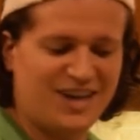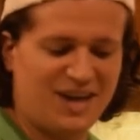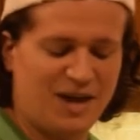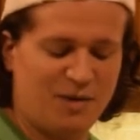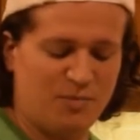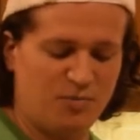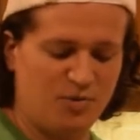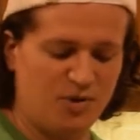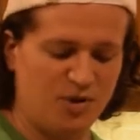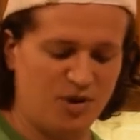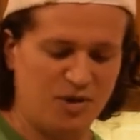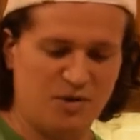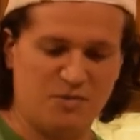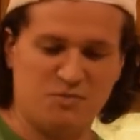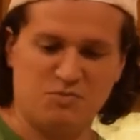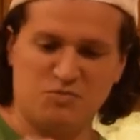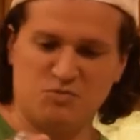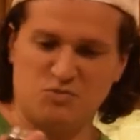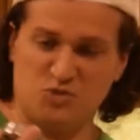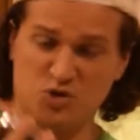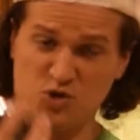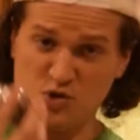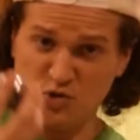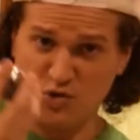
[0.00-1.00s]
and put
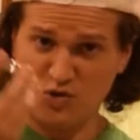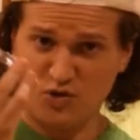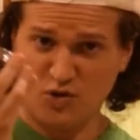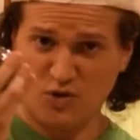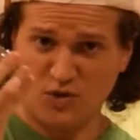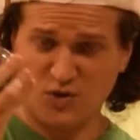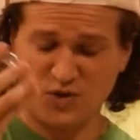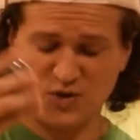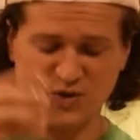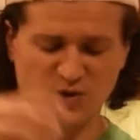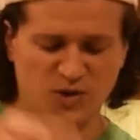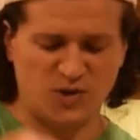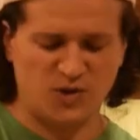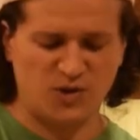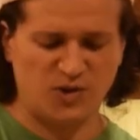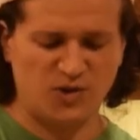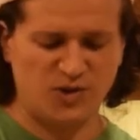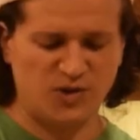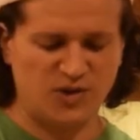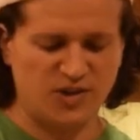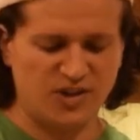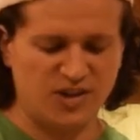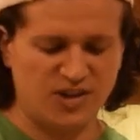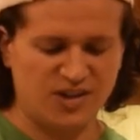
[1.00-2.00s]
two of those
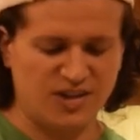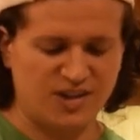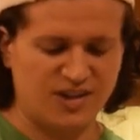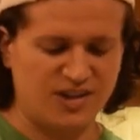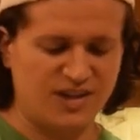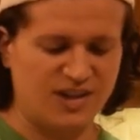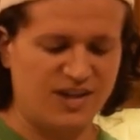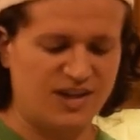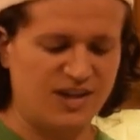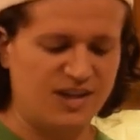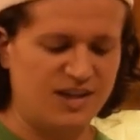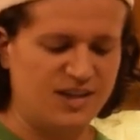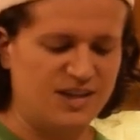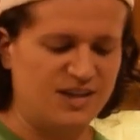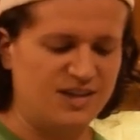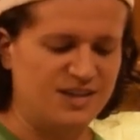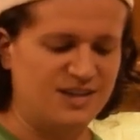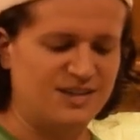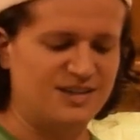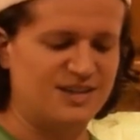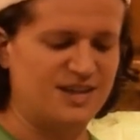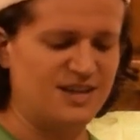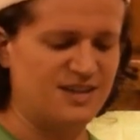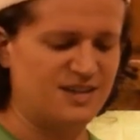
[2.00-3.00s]
little
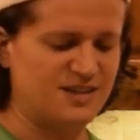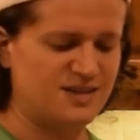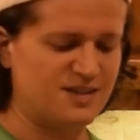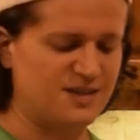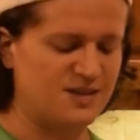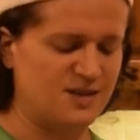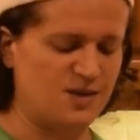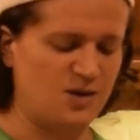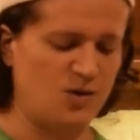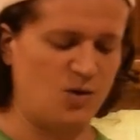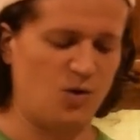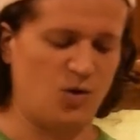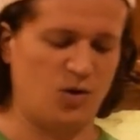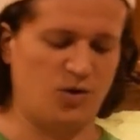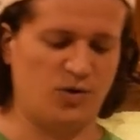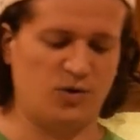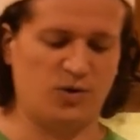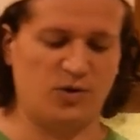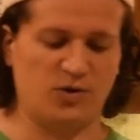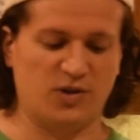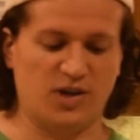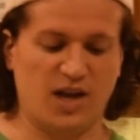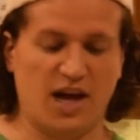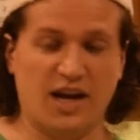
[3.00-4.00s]
discs or
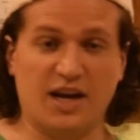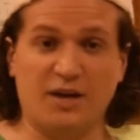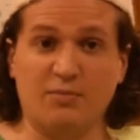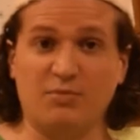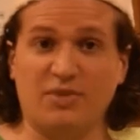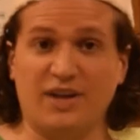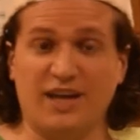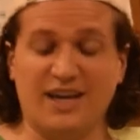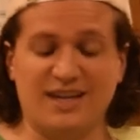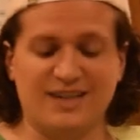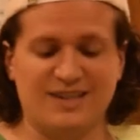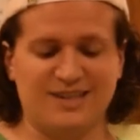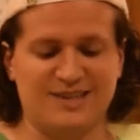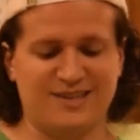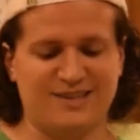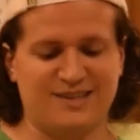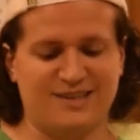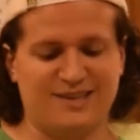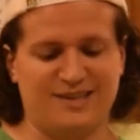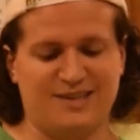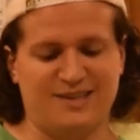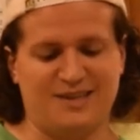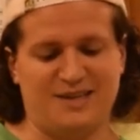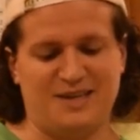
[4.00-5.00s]
little cutting blades,
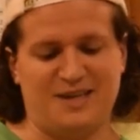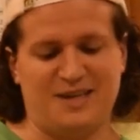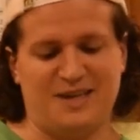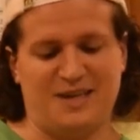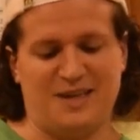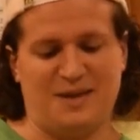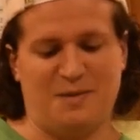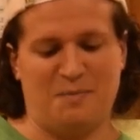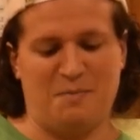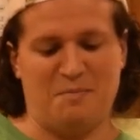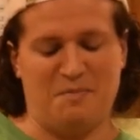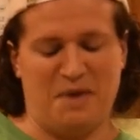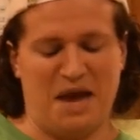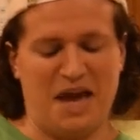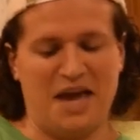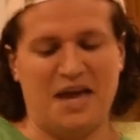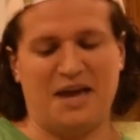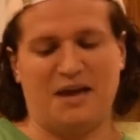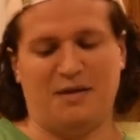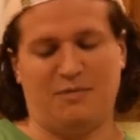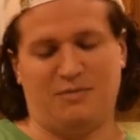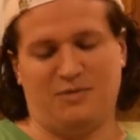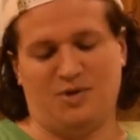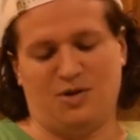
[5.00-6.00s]
and
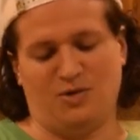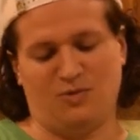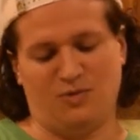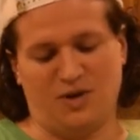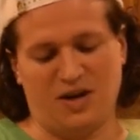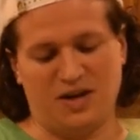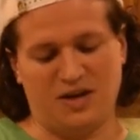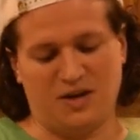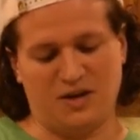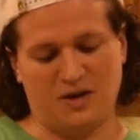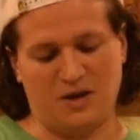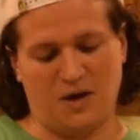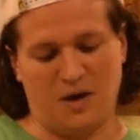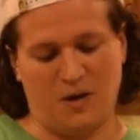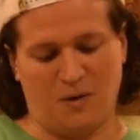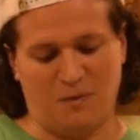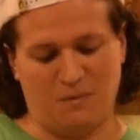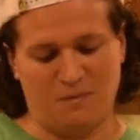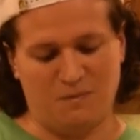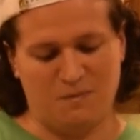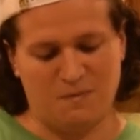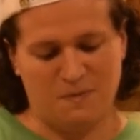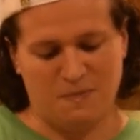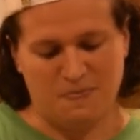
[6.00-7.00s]
bam, you're ready to
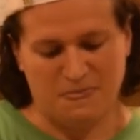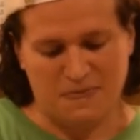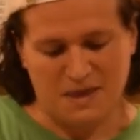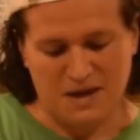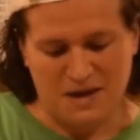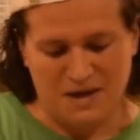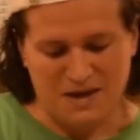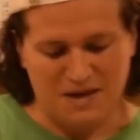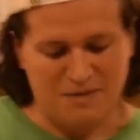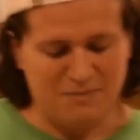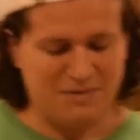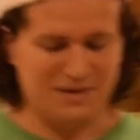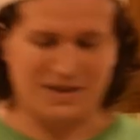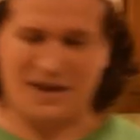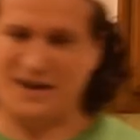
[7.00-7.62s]
go. But